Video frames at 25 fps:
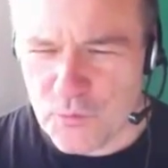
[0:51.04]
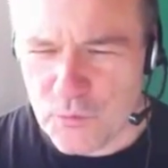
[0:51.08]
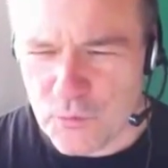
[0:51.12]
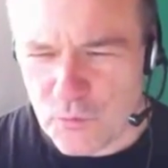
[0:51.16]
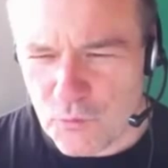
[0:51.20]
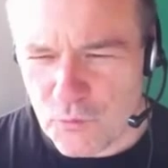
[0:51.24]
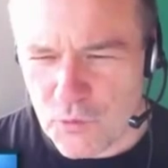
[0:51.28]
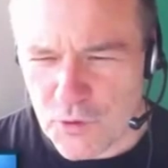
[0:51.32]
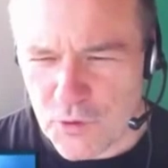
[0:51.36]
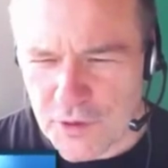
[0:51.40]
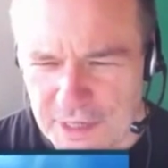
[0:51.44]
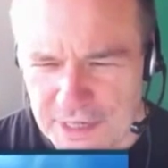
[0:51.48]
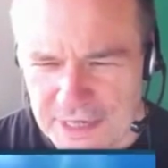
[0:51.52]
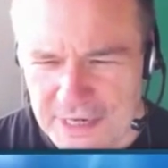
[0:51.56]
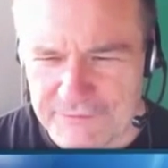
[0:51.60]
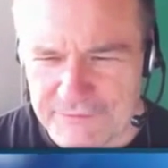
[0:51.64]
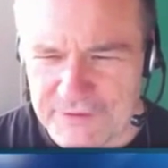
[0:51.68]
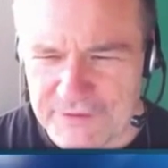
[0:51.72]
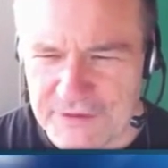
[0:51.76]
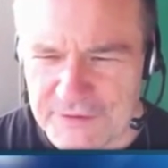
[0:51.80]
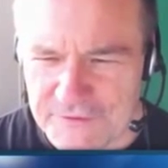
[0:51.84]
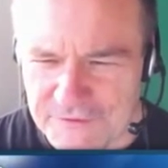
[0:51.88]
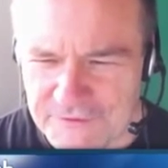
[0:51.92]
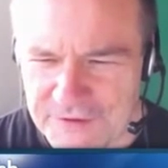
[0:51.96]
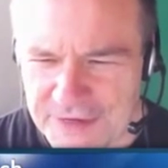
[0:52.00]
what I have in
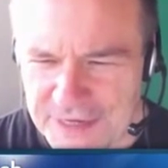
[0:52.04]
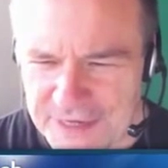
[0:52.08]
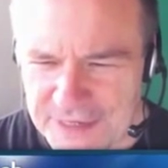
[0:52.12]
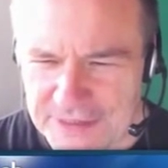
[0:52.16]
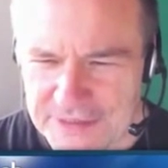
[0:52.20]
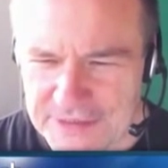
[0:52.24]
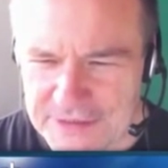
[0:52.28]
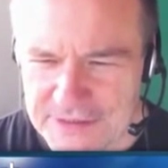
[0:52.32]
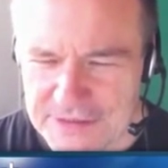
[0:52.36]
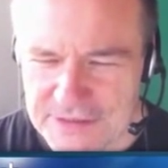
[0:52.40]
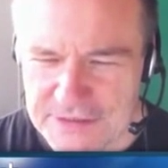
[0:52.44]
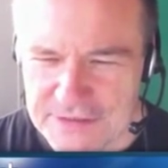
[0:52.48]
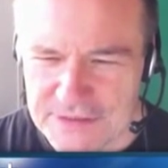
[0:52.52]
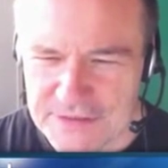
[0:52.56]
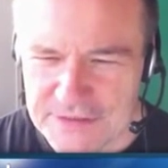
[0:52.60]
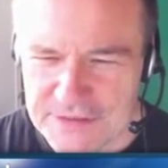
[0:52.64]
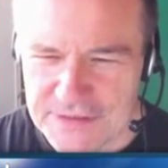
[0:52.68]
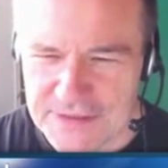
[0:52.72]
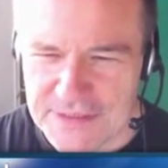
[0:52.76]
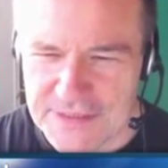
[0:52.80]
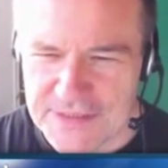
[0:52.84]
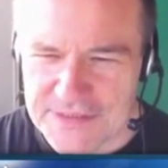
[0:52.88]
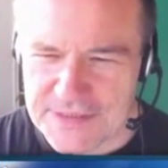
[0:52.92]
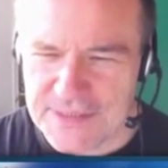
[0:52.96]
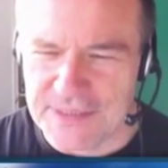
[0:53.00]
effect
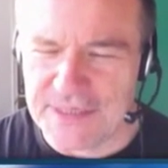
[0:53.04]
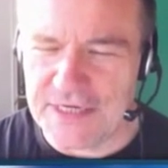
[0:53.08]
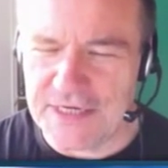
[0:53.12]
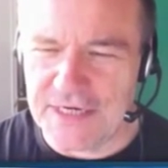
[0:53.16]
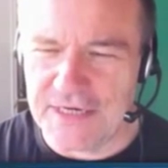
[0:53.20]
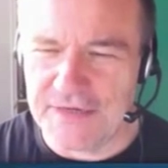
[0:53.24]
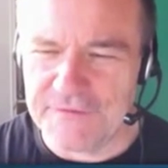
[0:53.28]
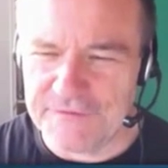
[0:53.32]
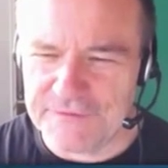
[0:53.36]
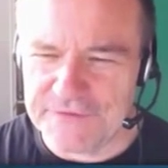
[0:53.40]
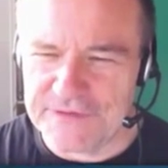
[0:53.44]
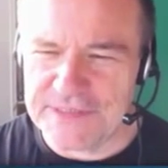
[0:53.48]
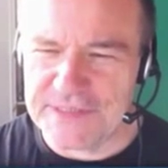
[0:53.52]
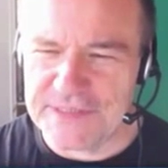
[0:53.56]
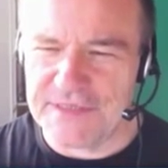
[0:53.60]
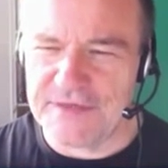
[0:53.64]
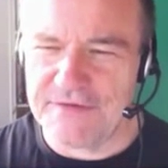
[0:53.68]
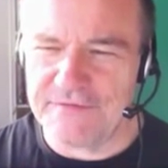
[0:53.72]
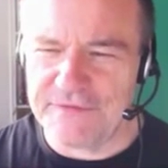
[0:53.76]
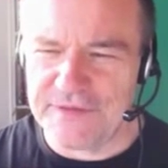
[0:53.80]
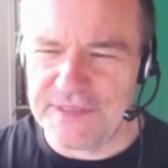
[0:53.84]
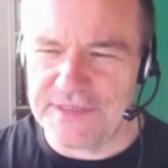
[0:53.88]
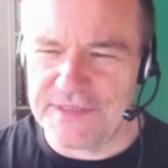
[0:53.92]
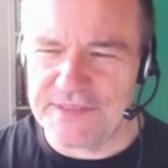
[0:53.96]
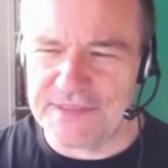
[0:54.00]
is a live
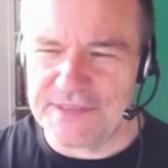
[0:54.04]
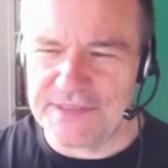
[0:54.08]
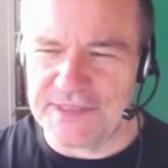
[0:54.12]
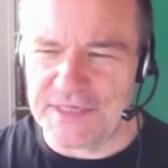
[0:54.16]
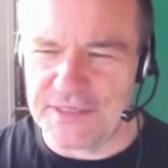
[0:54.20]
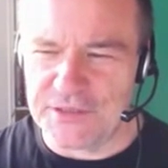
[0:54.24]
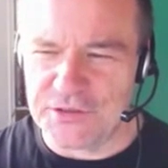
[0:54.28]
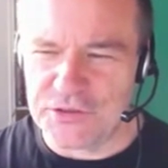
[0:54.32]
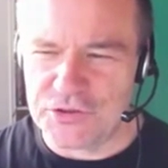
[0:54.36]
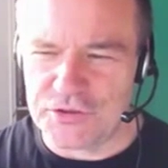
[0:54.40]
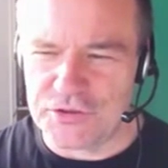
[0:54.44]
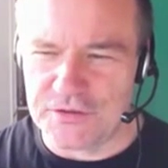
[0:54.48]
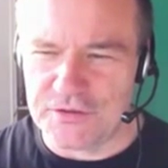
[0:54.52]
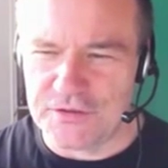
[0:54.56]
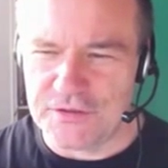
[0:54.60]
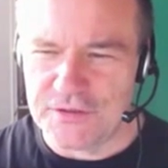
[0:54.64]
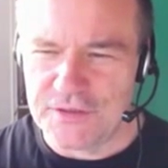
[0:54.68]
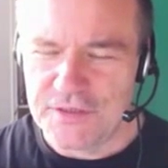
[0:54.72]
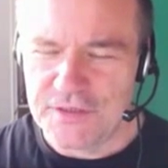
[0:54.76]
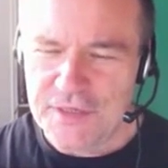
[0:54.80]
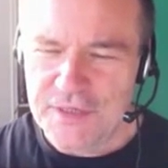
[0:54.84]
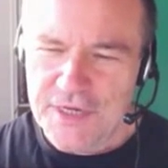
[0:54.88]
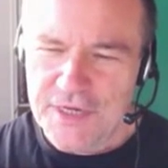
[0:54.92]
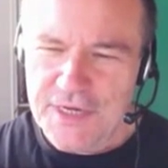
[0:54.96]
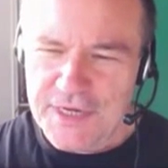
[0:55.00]
TV station.
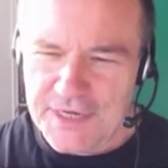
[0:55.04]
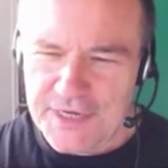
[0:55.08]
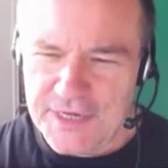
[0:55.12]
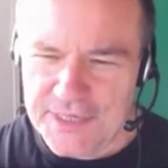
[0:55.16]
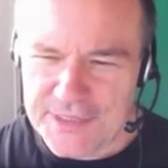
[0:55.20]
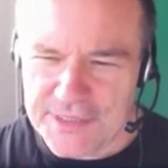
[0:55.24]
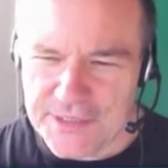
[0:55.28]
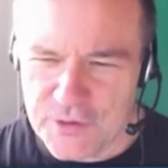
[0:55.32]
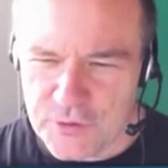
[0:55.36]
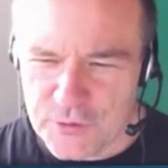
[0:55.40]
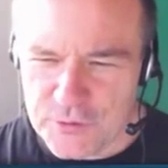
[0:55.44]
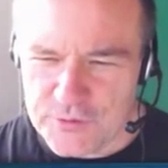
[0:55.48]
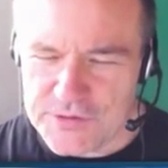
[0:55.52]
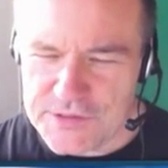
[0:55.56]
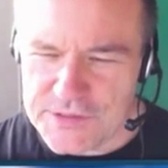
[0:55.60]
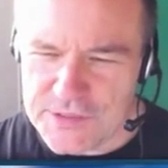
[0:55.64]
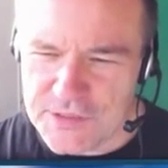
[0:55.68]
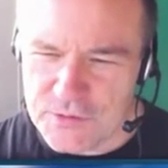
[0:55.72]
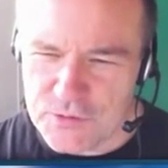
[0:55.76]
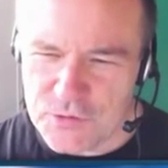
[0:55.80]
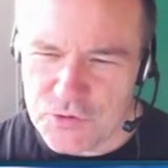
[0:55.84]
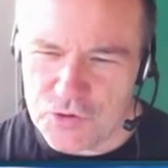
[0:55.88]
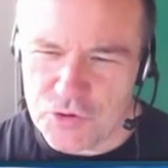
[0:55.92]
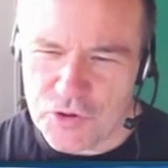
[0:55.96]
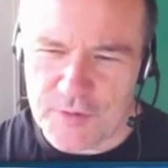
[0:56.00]
And I can
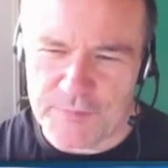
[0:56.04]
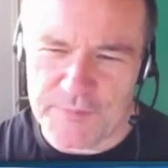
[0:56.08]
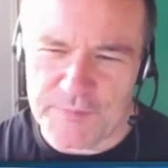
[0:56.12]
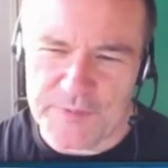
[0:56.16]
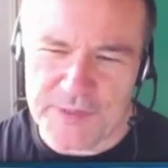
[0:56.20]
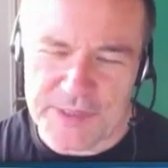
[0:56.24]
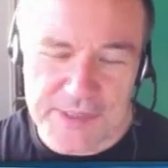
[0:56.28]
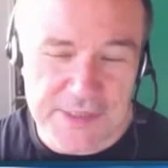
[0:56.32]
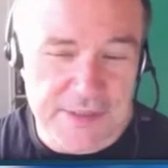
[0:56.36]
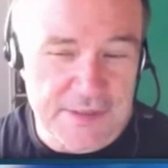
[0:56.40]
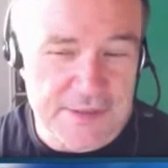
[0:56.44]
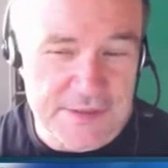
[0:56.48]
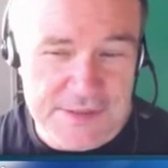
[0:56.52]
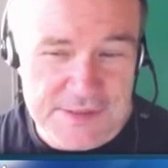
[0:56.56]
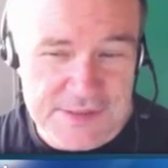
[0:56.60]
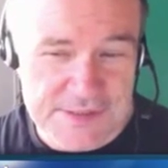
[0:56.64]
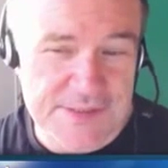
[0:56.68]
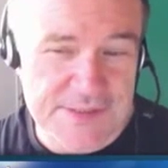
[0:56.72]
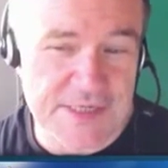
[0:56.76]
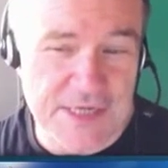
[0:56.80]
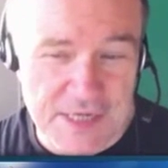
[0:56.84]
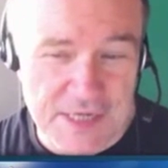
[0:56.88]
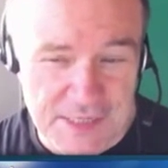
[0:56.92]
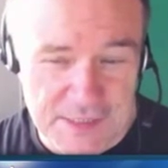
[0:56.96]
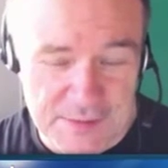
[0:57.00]
also drop in
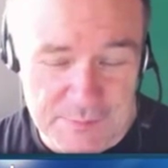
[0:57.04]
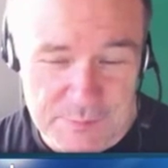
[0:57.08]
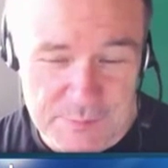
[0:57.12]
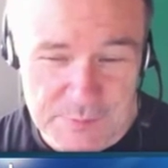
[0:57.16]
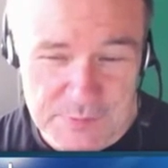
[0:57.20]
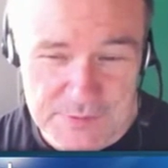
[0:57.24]
Skype